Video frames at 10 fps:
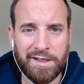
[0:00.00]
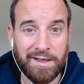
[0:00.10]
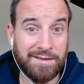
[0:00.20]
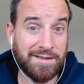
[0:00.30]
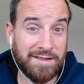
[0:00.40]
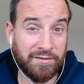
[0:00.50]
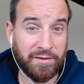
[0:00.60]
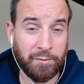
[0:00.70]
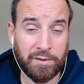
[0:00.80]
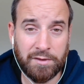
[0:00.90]
Is this
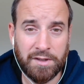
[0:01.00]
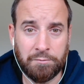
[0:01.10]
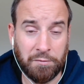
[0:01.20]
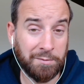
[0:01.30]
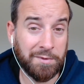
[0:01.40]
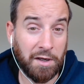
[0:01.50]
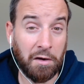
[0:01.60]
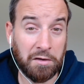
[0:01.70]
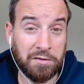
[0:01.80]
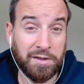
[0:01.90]
everyone? maybe there
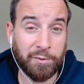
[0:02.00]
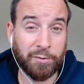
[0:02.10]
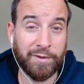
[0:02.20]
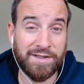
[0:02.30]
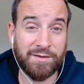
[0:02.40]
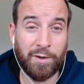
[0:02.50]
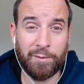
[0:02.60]
are good immigrants as well.